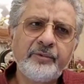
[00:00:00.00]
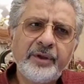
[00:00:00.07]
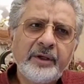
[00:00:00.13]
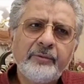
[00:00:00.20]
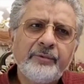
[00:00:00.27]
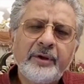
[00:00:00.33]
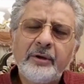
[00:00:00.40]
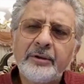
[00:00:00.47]

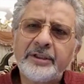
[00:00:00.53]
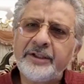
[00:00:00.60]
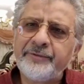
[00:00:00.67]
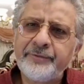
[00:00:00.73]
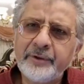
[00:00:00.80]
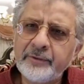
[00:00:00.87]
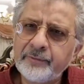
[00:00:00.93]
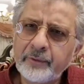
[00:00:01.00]
We're not
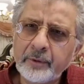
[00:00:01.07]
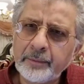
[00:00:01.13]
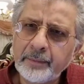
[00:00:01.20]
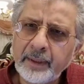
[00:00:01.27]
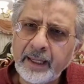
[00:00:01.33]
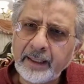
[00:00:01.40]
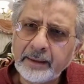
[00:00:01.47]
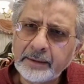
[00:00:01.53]
different
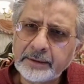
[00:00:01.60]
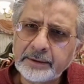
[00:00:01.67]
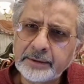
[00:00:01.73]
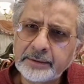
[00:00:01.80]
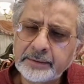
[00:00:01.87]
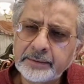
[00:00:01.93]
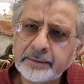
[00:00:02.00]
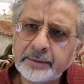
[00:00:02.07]
from ant.
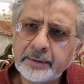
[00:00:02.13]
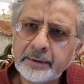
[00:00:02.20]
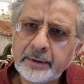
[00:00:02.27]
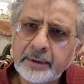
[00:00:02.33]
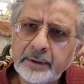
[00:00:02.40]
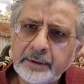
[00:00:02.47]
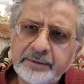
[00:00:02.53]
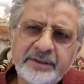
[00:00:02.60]

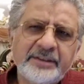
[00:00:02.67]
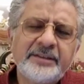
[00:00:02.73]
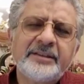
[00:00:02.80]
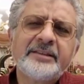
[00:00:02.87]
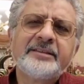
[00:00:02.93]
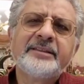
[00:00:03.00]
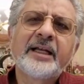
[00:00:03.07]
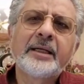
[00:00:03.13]
This is
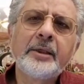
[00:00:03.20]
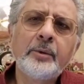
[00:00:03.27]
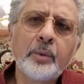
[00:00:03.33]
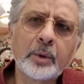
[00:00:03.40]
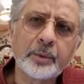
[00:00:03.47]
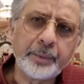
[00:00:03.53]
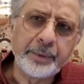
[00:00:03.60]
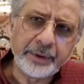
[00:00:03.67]
exactly
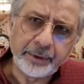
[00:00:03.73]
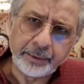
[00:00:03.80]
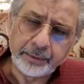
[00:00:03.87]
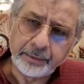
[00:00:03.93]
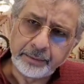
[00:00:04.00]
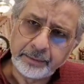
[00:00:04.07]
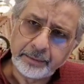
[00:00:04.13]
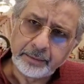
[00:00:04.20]
what we
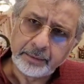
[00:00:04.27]
do